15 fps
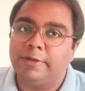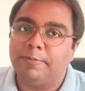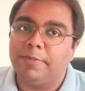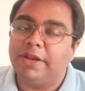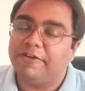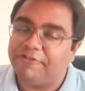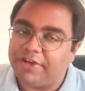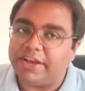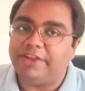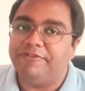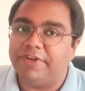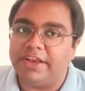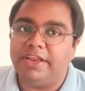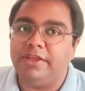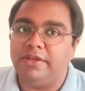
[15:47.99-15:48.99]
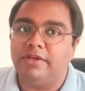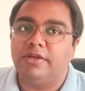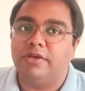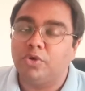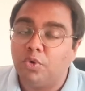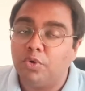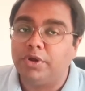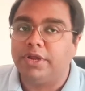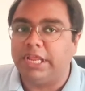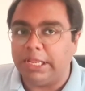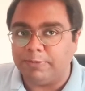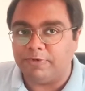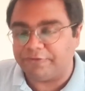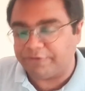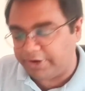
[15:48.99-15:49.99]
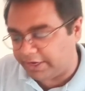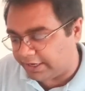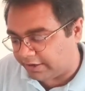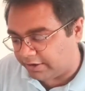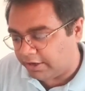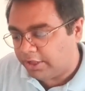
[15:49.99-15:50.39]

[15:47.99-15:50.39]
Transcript: play a very, very good game of cricket.